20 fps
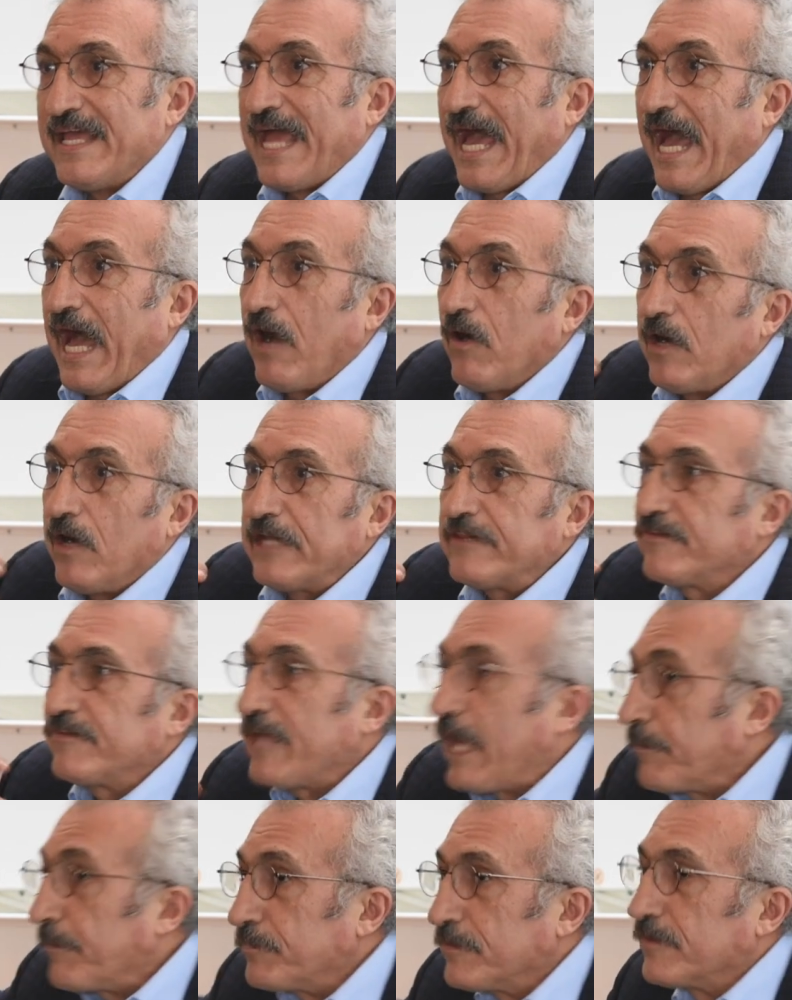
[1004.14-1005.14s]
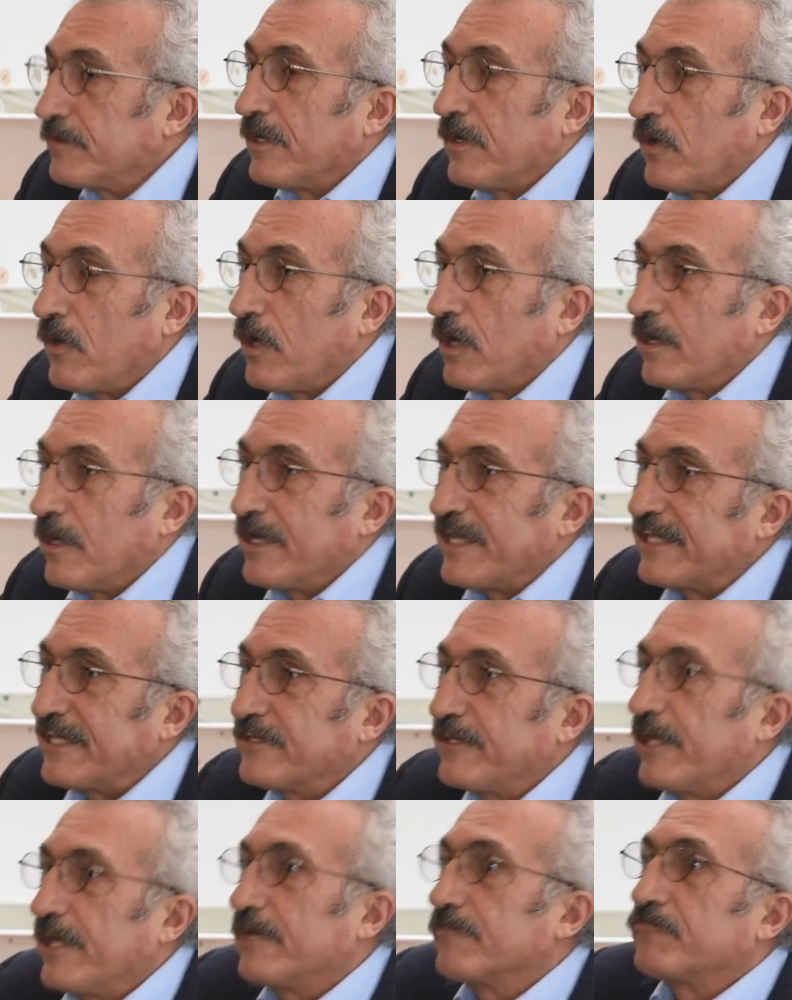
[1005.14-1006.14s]
How adept they are
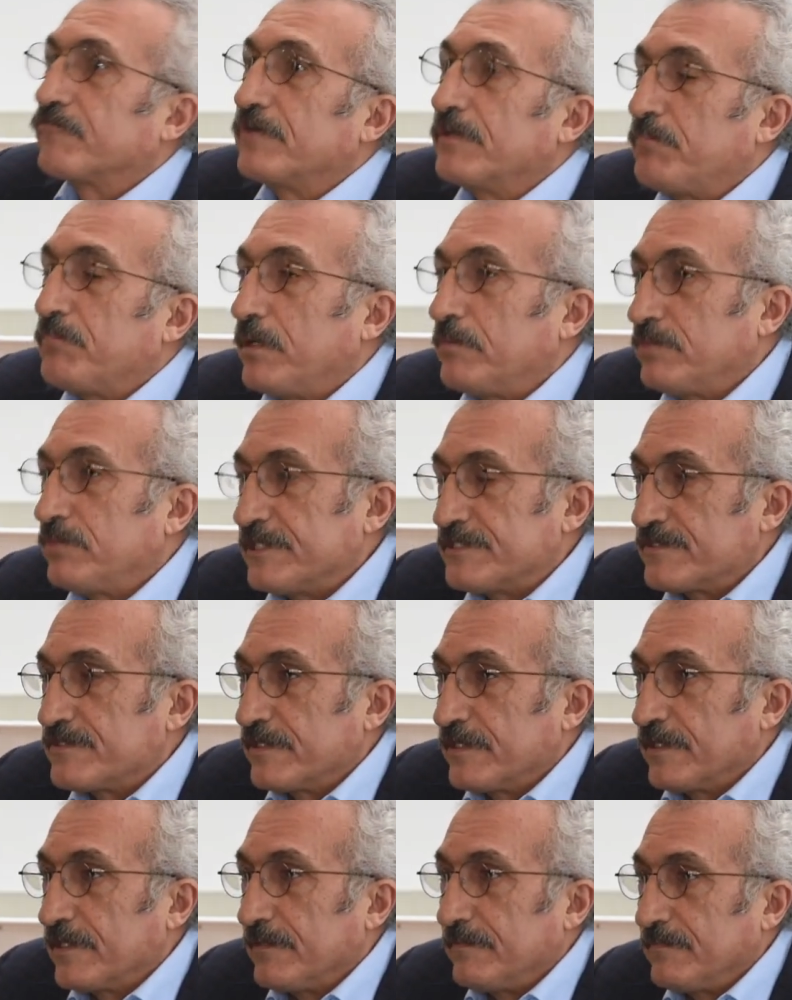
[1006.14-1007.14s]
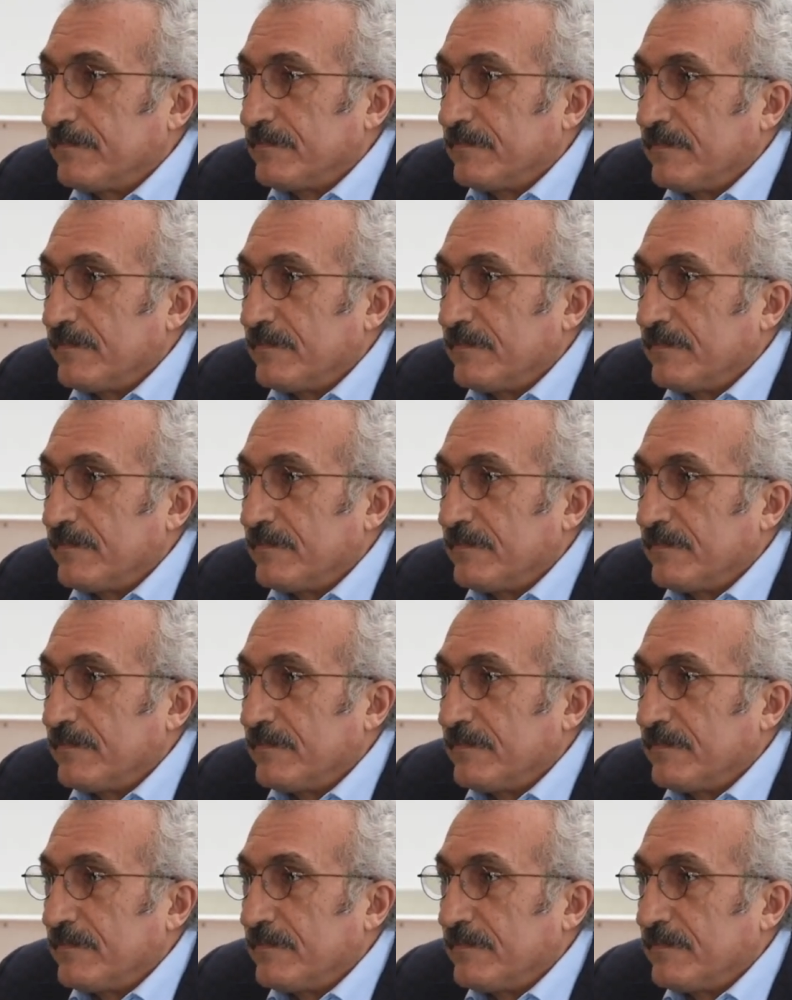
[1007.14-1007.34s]
in getting free publicity.